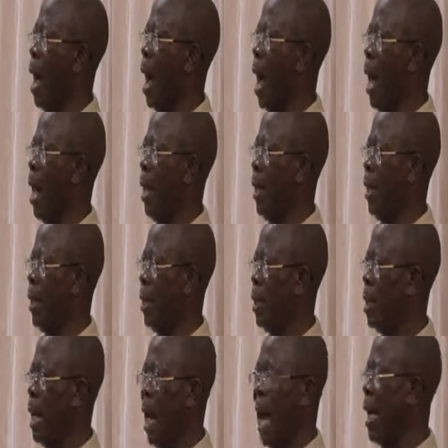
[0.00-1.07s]
I
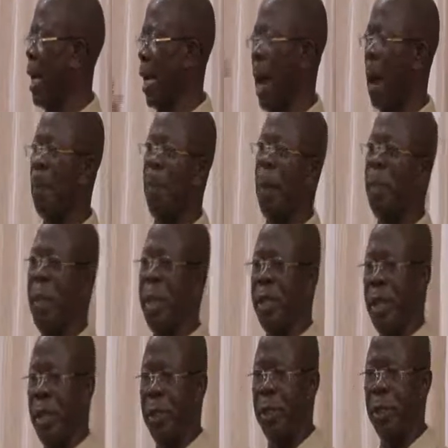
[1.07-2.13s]
had a campaign
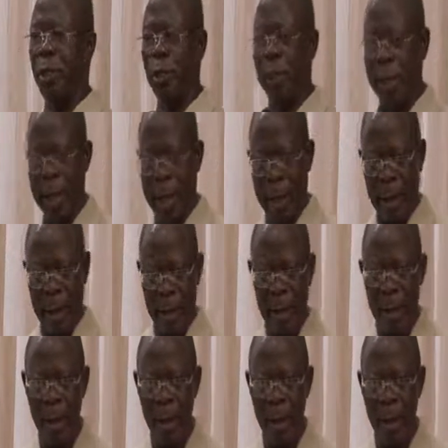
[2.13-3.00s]
message to say